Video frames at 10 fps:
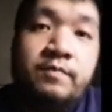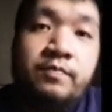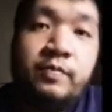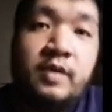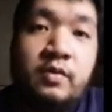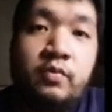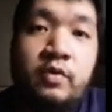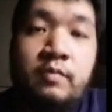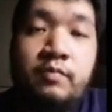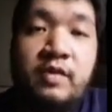It would
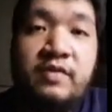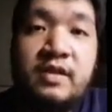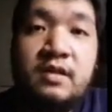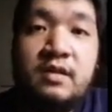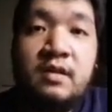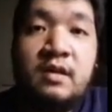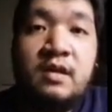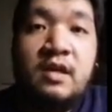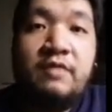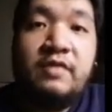if
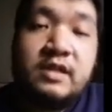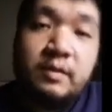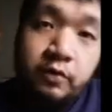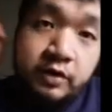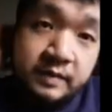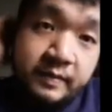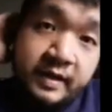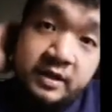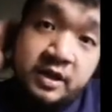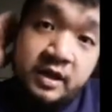it supports
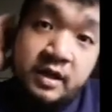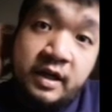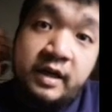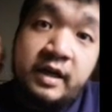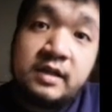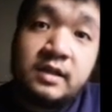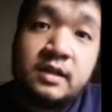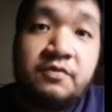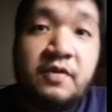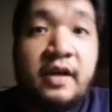Magic, I guess it's
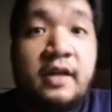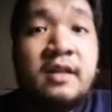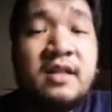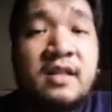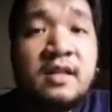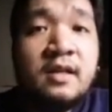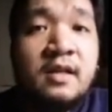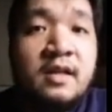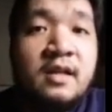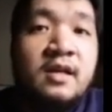fine.
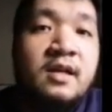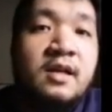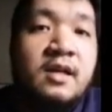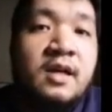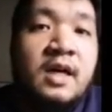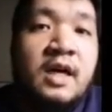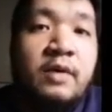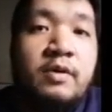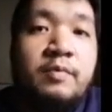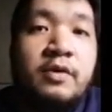I
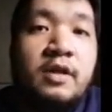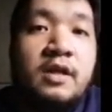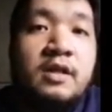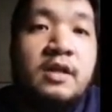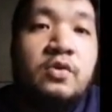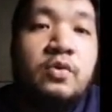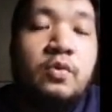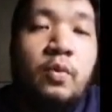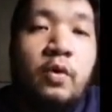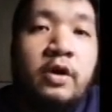will probably need to
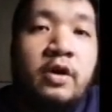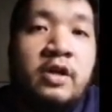work on